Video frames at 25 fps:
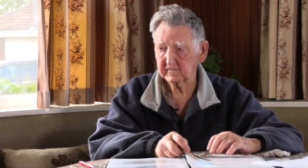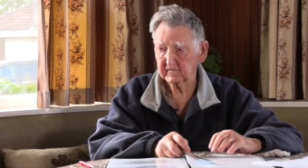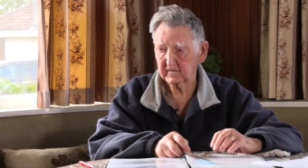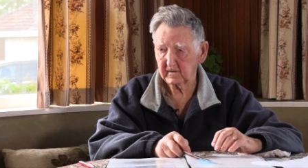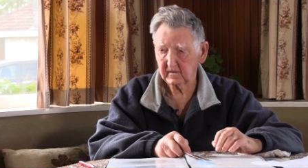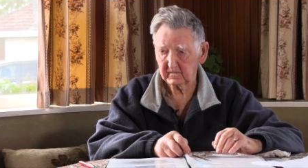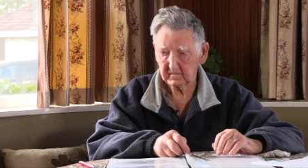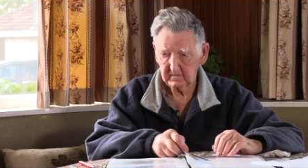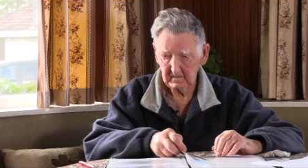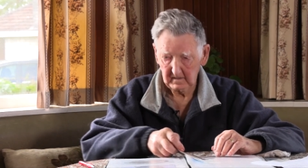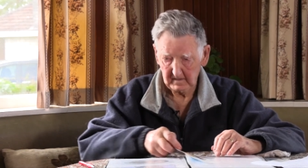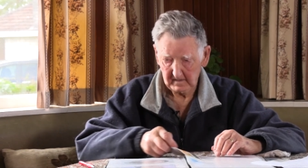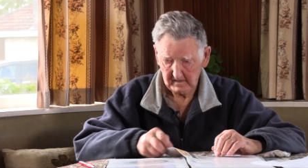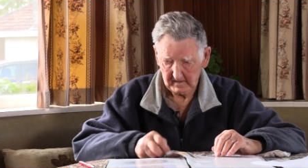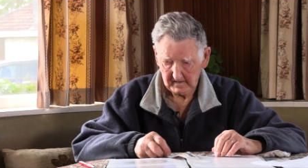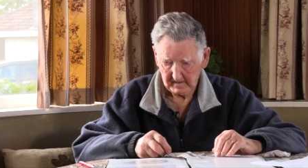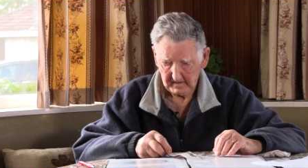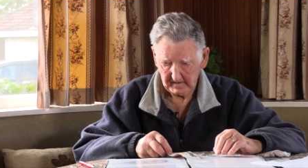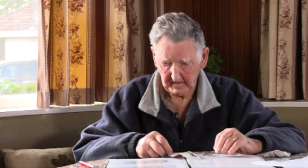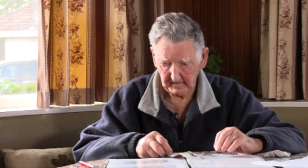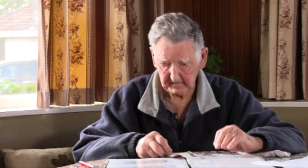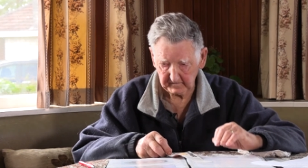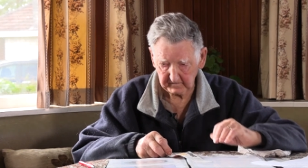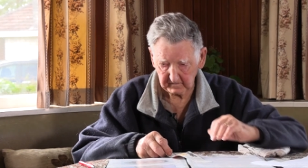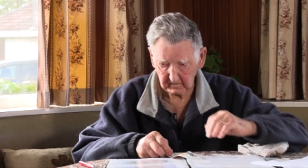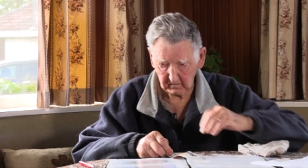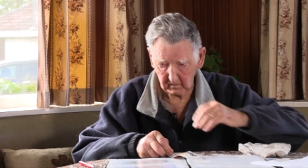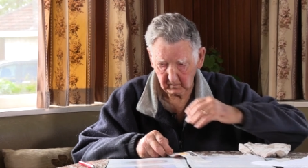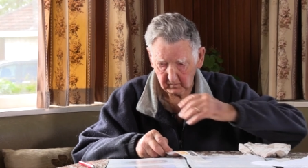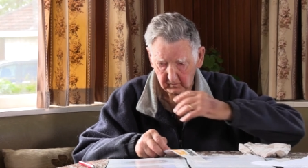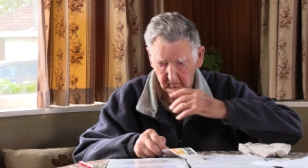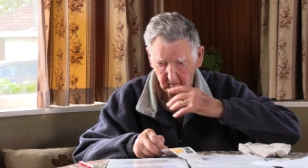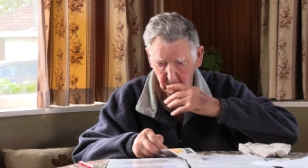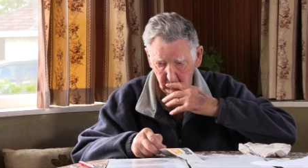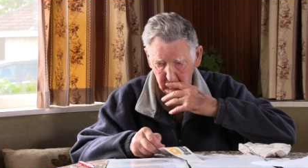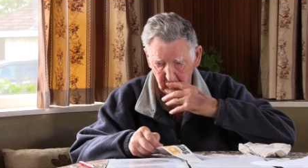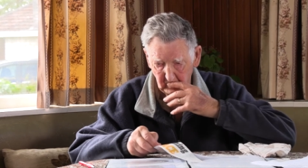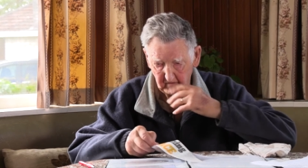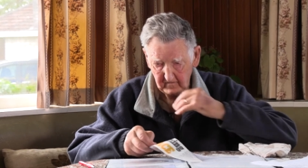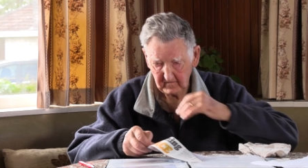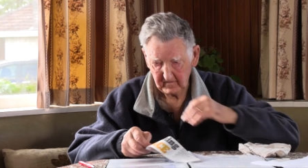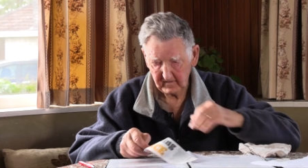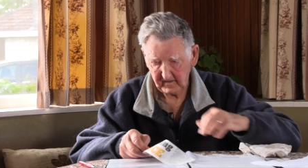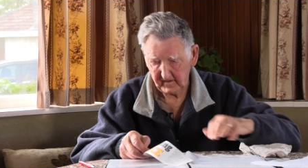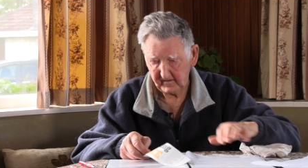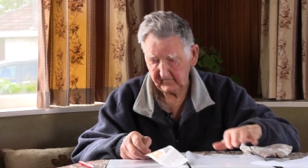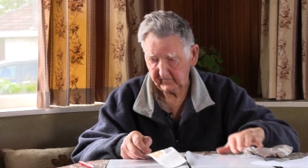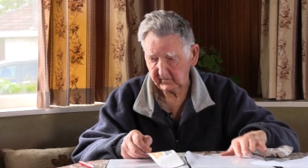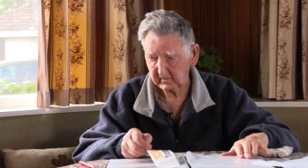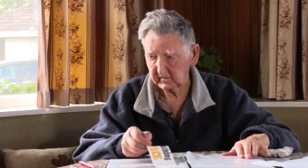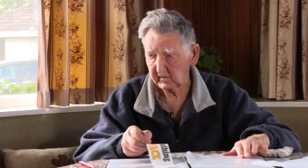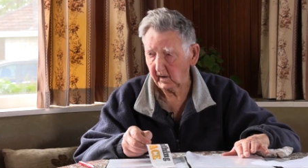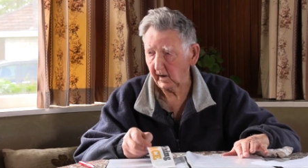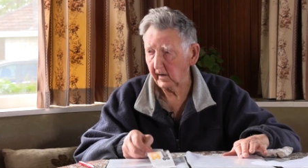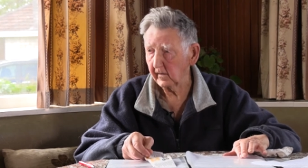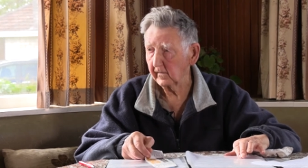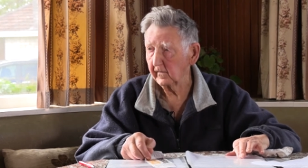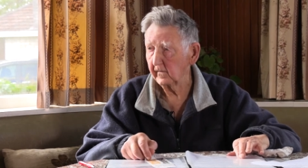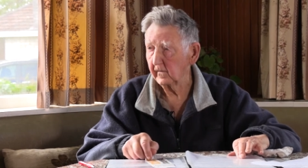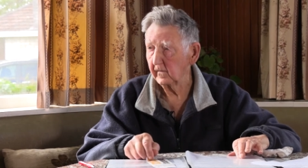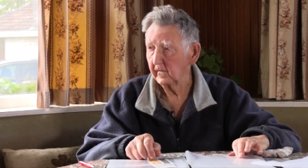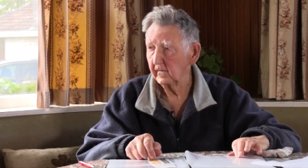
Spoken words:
that, and I thought, well, have a go.